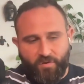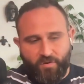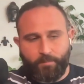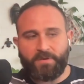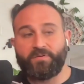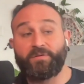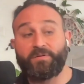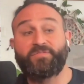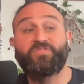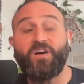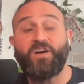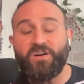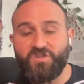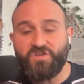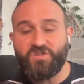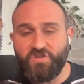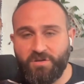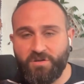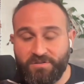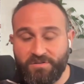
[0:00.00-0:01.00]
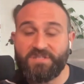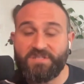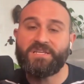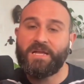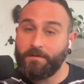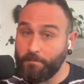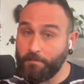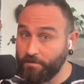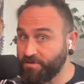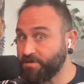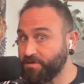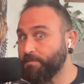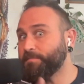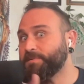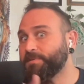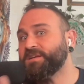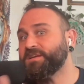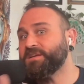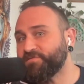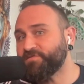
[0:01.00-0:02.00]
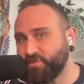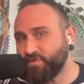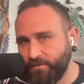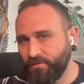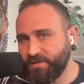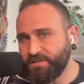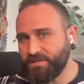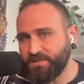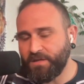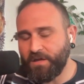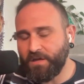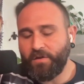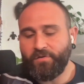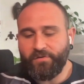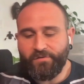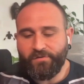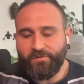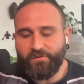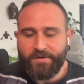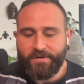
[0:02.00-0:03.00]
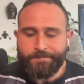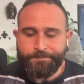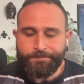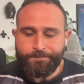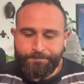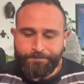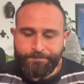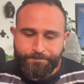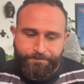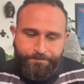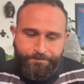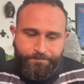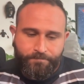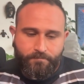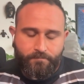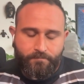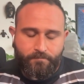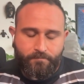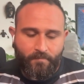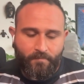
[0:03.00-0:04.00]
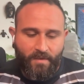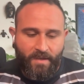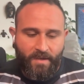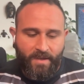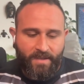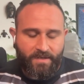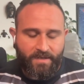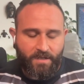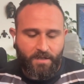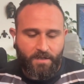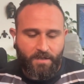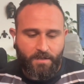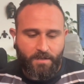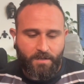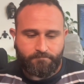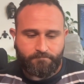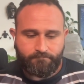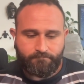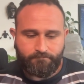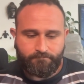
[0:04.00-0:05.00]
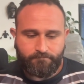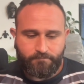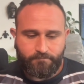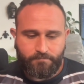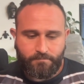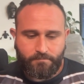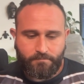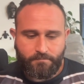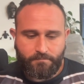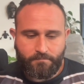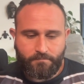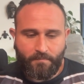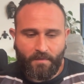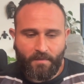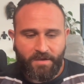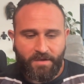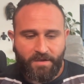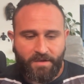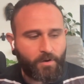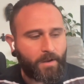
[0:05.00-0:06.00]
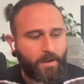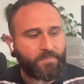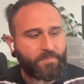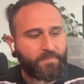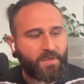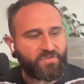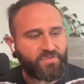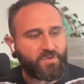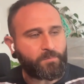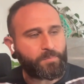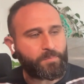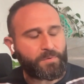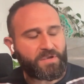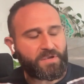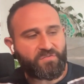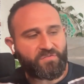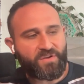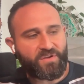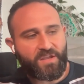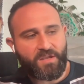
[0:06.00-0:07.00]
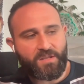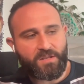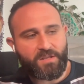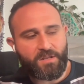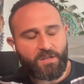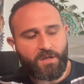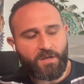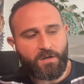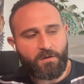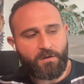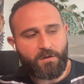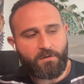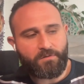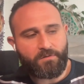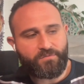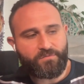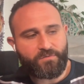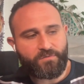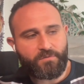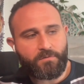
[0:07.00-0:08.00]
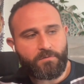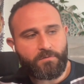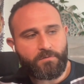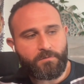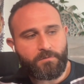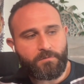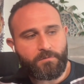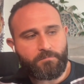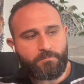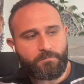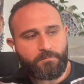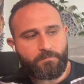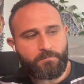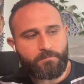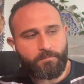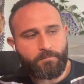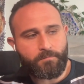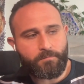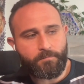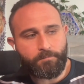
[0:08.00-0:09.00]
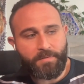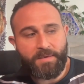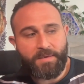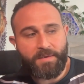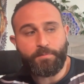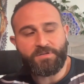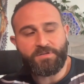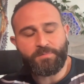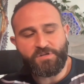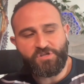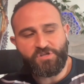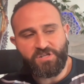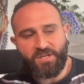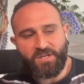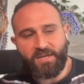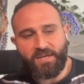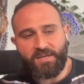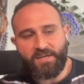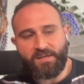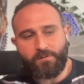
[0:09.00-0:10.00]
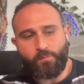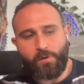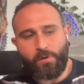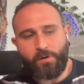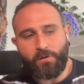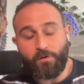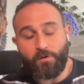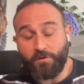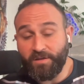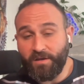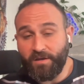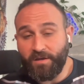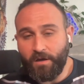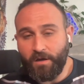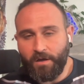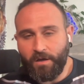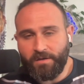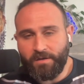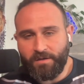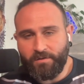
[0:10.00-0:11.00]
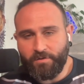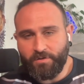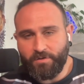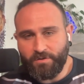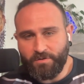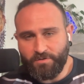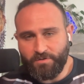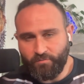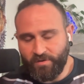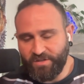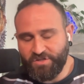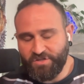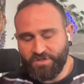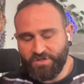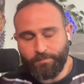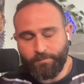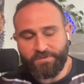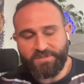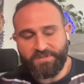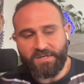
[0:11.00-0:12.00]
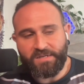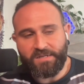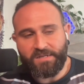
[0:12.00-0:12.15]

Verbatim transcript: to be functional sustainable to be of service to others and um you know i'm not the big fan of people, especially early on in their relationship with